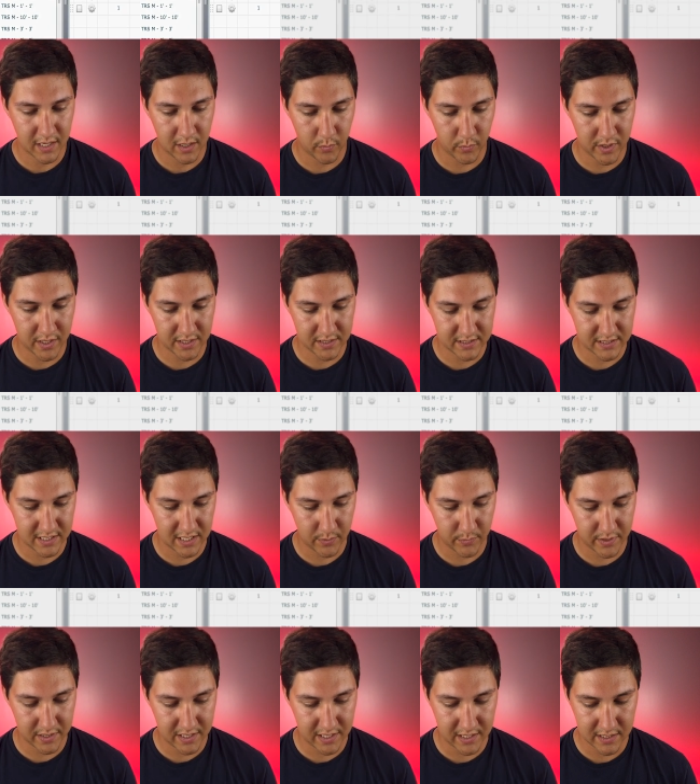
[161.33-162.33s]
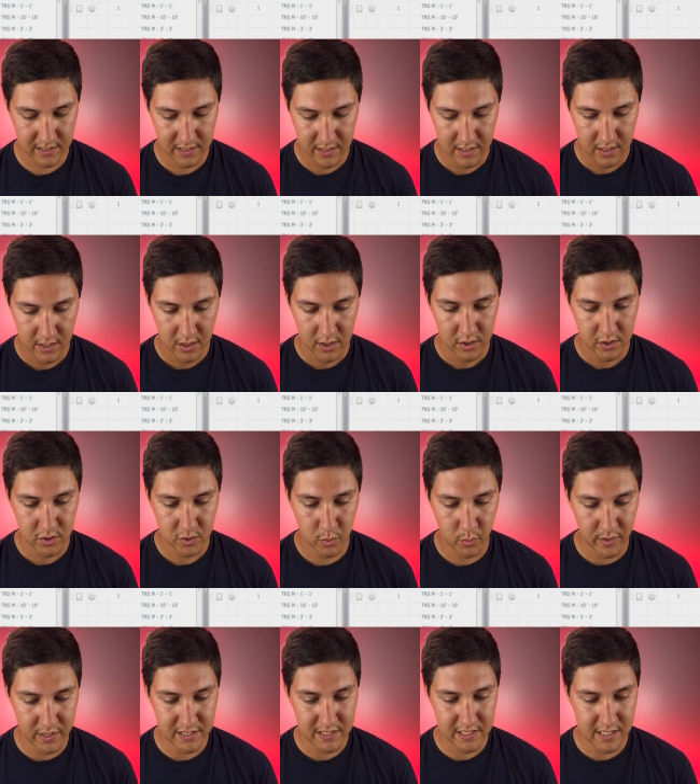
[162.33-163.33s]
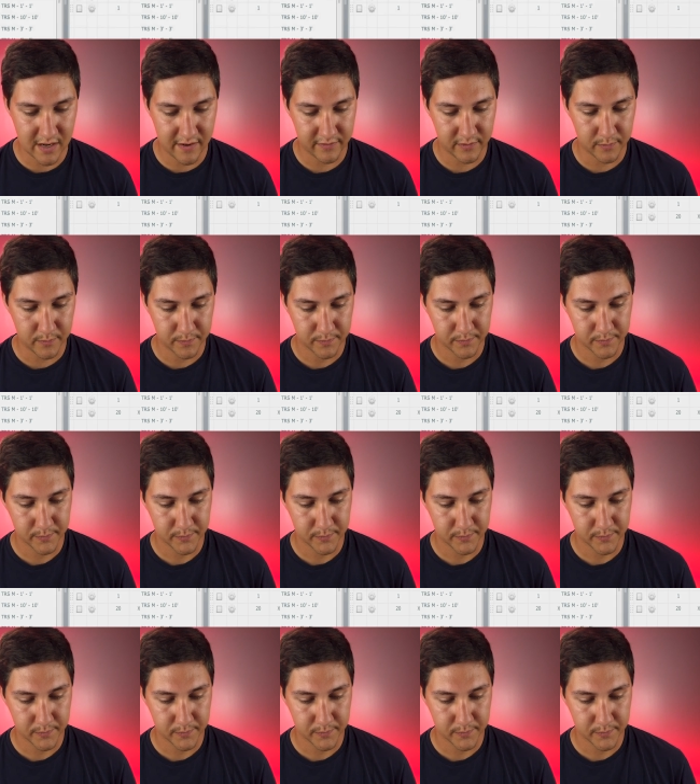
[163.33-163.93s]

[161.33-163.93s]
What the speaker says: and we could say we need 20 of them.